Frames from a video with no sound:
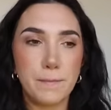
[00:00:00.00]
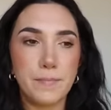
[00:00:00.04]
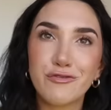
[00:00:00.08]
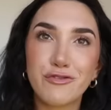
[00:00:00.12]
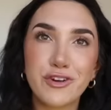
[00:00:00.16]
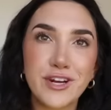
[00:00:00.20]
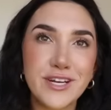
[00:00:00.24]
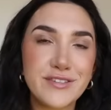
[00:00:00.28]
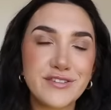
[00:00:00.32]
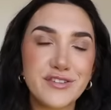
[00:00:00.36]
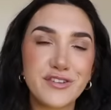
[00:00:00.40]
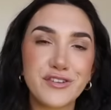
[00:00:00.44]
The
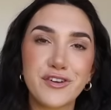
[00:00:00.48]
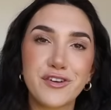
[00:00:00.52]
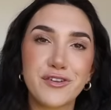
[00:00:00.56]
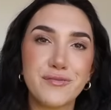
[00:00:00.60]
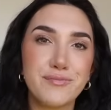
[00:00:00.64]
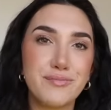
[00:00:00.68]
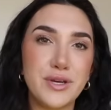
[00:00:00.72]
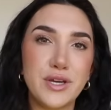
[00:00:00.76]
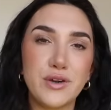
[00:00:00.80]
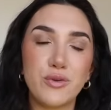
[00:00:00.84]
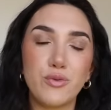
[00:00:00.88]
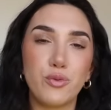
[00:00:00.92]
reason
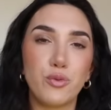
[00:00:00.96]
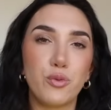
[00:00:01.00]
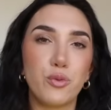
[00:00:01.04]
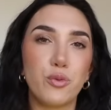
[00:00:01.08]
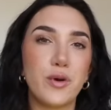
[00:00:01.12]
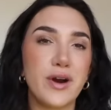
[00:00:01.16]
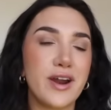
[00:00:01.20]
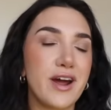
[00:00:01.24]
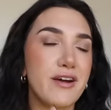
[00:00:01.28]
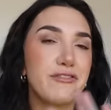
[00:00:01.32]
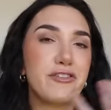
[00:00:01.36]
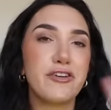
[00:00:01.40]
could be
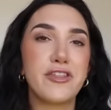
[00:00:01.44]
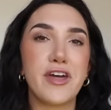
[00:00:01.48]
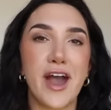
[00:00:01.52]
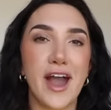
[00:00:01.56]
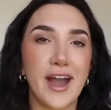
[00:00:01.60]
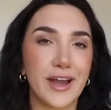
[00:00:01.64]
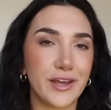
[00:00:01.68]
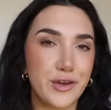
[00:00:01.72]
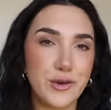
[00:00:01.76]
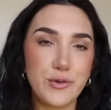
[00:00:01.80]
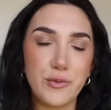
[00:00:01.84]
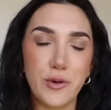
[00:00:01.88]
whatever the
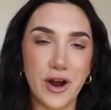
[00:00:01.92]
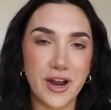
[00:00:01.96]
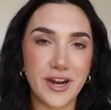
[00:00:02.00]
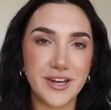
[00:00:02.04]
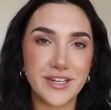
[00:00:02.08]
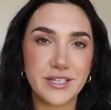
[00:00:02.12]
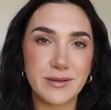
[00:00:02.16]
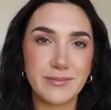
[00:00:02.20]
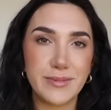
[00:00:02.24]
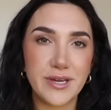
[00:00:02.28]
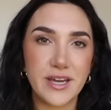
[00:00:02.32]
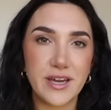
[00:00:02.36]
heck you want
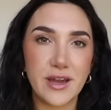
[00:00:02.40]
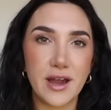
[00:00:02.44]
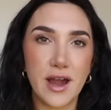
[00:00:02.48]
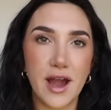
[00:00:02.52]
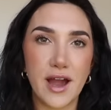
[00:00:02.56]
it to be.